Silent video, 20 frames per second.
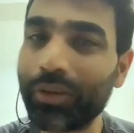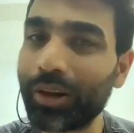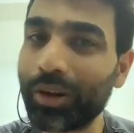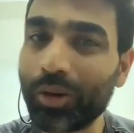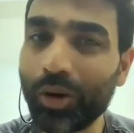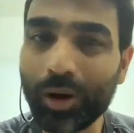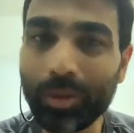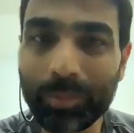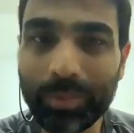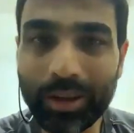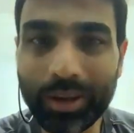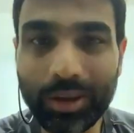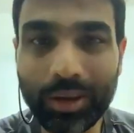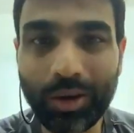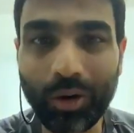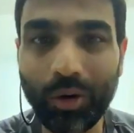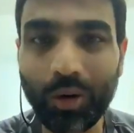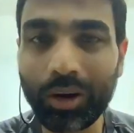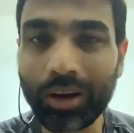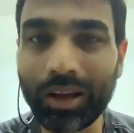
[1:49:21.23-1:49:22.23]
I will not be
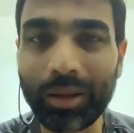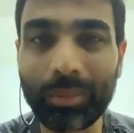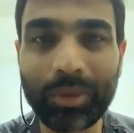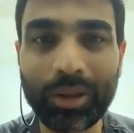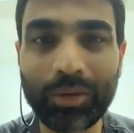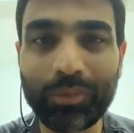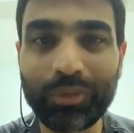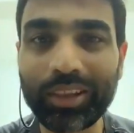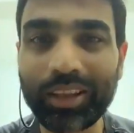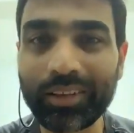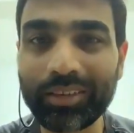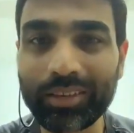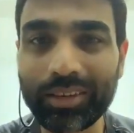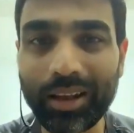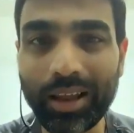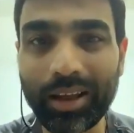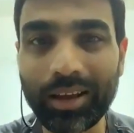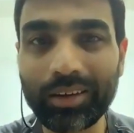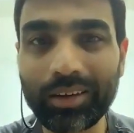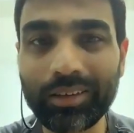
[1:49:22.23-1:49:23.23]
coming with the
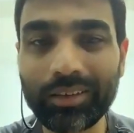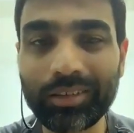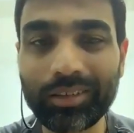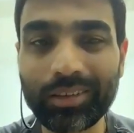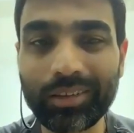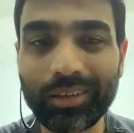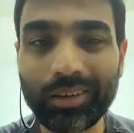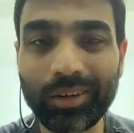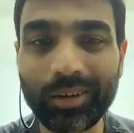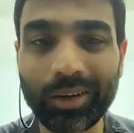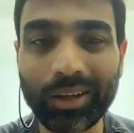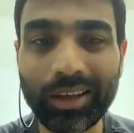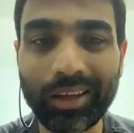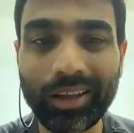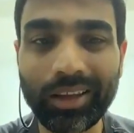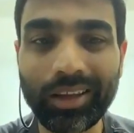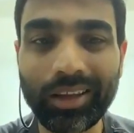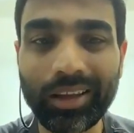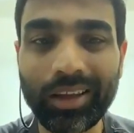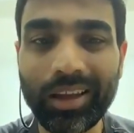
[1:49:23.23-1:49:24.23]
slides.
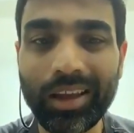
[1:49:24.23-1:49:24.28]
Okay.